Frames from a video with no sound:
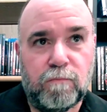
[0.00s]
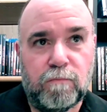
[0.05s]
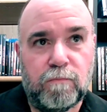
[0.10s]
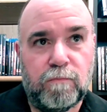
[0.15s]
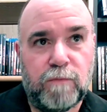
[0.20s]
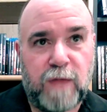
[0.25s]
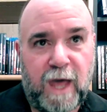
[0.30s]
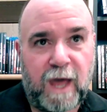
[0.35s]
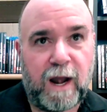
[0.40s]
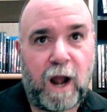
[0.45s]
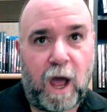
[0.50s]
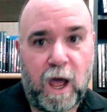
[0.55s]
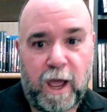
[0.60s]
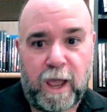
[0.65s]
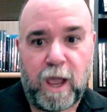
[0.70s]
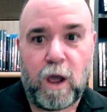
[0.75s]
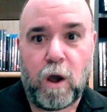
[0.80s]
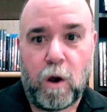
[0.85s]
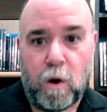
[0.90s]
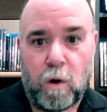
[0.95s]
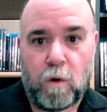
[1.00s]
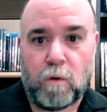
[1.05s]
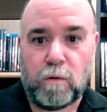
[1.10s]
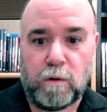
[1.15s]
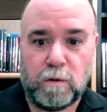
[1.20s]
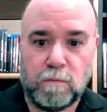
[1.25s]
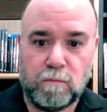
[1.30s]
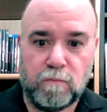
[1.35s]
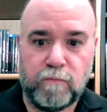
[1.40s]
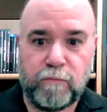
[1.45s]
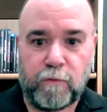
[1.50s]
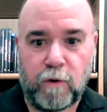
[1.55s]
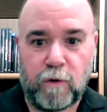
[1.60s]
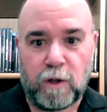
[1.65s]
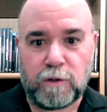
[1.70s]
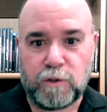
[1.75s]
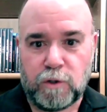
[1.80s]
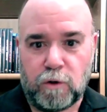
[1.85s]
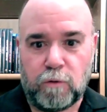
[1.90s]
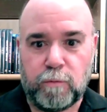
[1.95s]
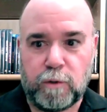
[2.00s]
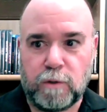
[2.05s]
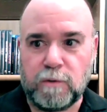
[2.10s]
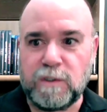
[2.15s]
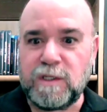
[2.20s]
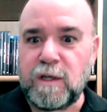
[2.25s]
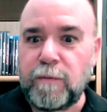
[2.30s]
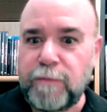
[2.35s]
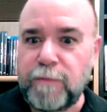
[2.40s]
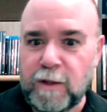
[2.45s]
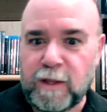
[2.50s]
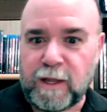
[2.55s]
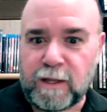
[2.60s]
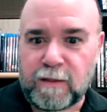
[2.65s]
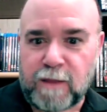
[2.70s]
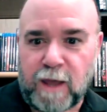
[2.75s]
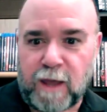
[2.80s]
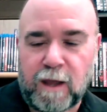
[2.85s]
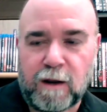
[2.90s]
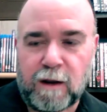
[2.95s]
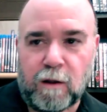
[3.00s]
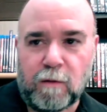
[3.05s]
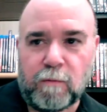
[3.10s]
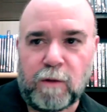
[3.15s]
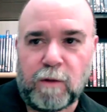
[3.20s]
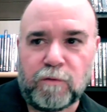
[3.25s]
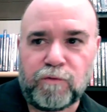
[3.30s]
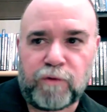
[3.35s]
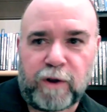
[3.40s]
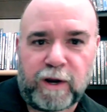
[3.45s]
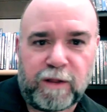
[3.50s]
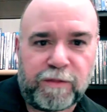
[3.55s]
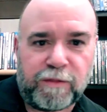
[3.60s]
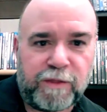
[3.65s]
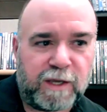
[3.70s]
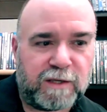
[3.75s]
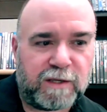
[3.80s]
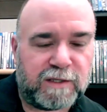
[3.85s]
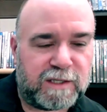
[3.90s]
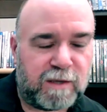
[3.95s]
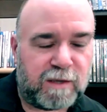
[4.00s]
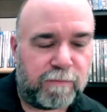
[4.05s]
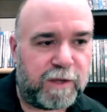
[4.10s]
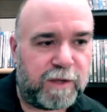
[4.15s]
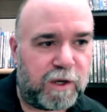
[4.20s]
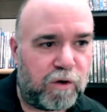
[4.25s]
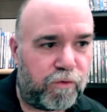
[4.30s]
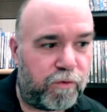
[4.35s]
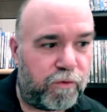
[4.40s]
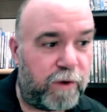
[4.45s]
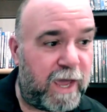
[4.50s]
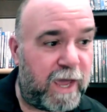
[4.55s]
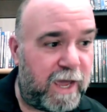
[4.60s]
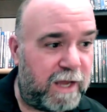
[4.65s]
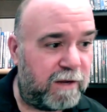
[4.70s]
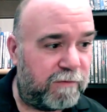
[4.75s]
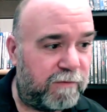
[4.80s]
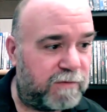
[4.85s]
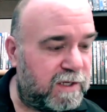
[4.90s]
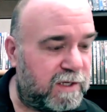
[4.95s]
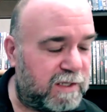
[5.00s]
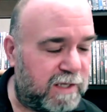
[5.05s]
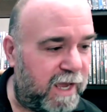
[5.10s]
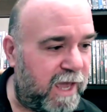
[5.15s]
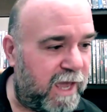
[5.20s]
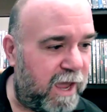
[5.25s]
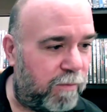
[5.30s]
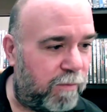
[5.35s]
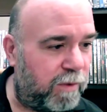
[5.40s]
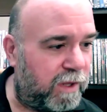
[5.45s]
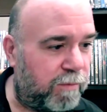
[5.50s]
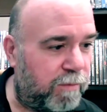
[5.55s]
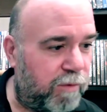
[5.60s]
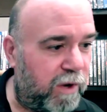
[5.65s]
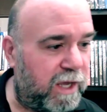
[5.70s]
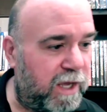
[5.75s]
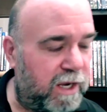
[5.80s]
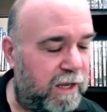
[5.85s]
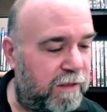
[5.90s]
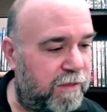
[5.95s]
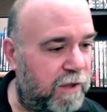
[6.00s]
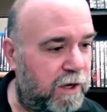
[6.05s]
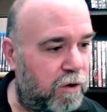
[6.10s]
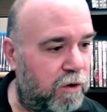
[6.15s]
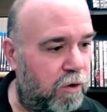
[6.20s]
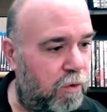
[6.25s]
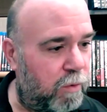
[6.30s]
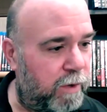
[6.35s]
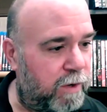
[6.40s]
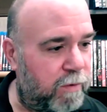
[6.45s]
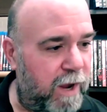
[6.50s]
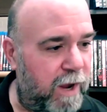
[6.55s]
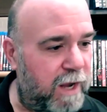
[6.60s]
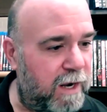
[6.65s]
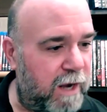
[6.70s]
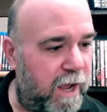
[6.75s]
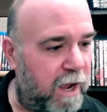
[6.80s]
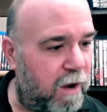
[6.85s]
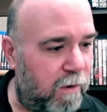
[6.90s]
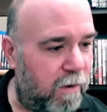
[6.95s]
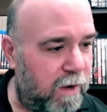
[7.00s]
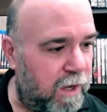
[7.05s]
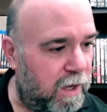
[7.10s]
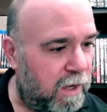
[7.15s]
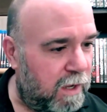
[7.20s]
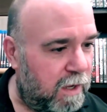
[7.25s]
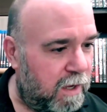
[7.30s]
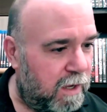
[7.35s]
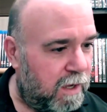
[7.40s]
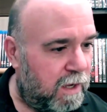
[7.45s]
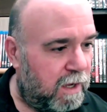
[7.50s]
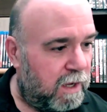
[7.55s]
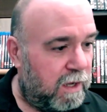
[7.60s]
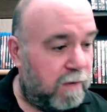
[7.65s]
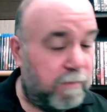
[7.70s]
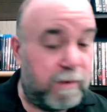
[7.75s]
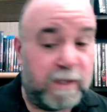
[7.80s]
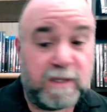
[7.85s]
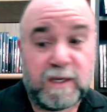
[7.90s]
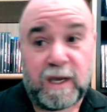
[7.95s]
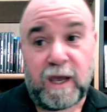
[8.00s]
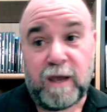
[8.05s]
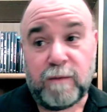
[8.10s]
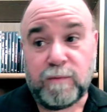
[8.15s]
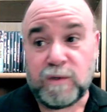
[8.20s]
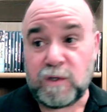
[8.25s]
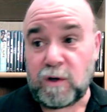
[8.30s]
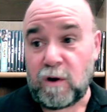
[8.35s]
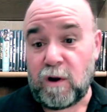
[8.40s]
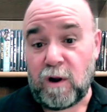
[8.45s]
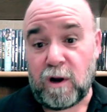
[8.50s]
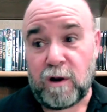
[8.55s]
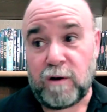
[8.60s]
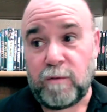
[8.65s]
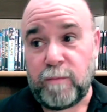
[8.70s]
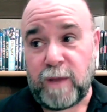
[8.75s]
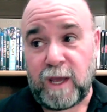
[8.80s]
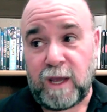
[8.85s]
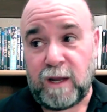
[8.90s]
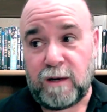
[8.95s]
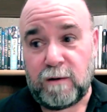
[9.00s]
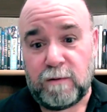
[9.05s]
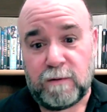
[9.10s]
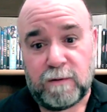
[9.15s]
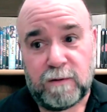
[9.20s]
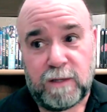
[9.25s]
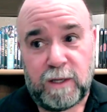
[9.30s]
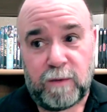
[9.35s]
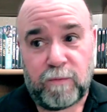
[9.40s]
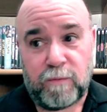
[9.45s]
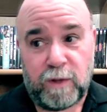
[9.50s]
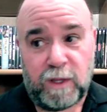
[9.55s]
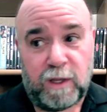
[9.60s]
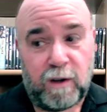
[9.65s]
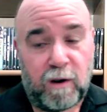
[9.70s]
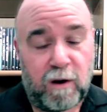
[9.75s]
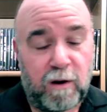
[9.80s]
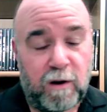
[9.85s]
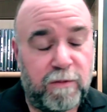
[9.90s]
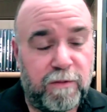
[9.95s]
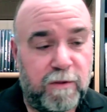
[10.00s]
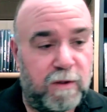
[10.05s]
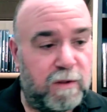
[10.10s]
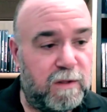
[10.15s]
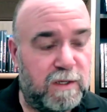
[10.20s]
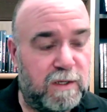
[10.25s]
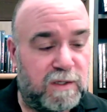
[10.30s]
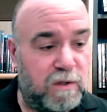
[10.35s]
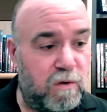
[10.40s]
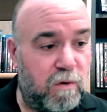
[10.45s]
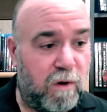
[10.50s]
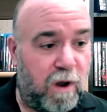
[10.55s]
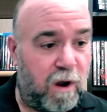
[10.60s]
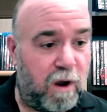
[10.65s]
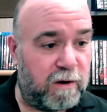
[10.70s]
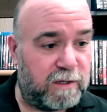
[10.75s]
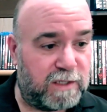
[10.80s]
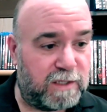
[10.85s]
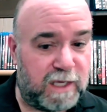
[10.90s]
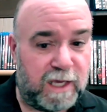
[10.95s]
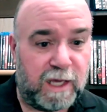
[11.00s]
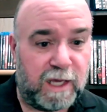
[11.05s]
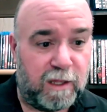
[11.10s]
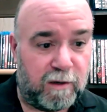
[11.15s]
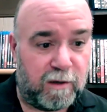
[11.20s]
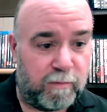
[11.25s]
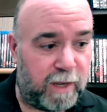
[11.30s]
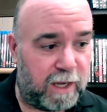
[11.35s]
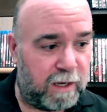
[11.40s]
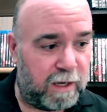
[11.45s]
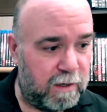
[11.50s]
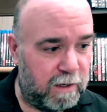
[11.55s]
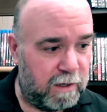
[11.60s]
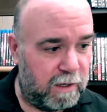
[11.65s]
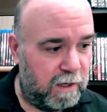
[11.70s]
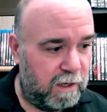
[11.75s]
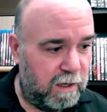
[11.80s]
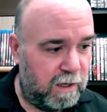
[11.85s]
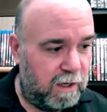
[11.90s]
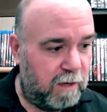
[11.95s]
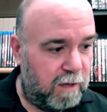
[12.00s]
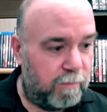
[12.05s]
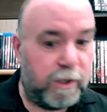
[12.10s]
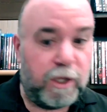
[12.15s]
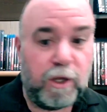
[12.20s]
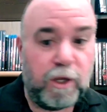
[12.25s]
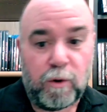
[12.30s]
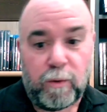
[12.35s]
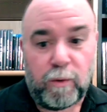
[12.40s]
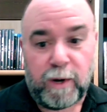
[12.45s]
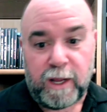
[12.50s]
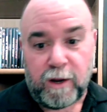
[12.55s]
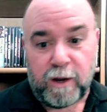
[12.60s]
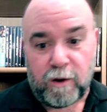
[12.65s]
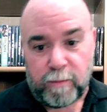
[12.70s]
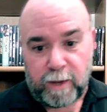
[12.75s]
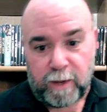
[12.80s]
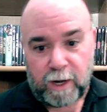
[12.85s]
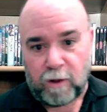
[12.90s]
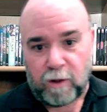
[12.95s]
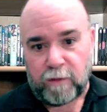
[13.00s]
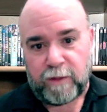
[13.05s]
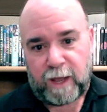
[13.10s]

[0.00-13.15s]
that I own for October, something like that. I'll try to think of something creative, since I can't really bring anything new in right now. The times are hard, man. They really are. This new car is killing me. But you don't want to hear about all